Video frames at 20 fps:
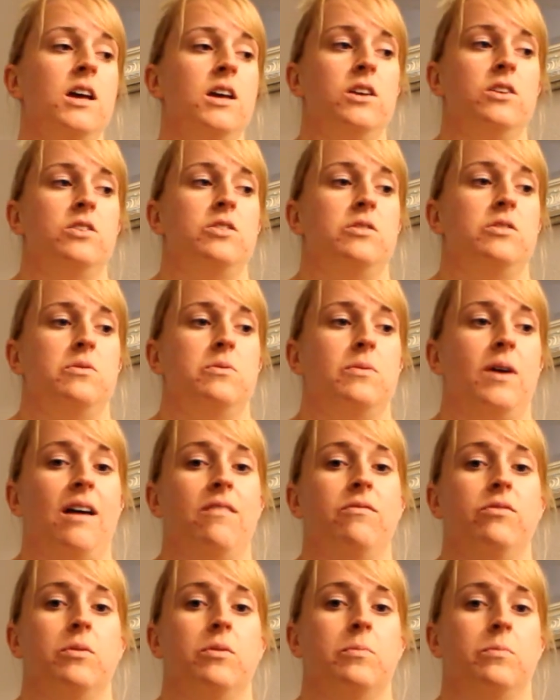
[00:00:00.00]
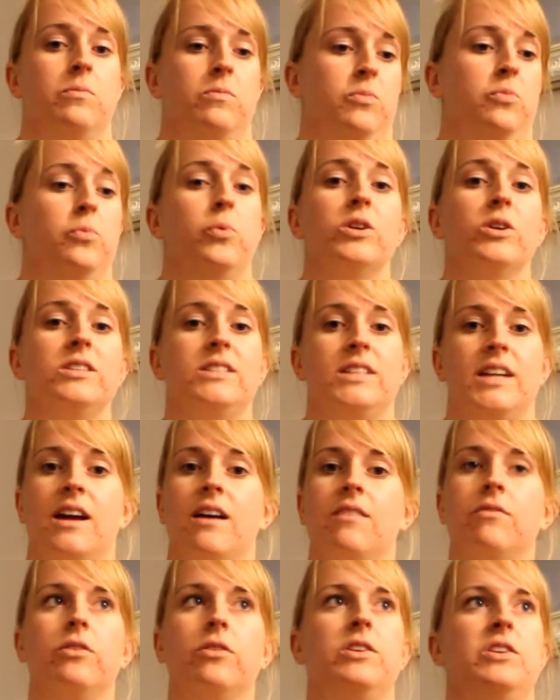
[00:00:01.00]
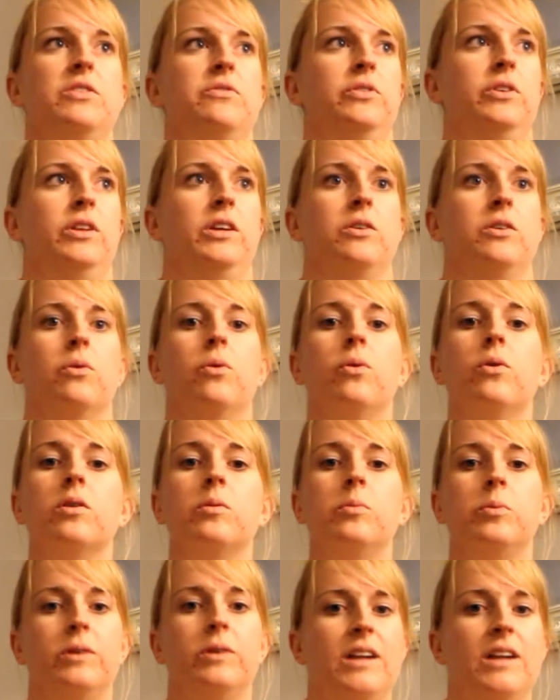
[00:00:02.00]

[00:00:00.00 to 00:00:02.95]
you have the worst day ever and you feel like you're horrible,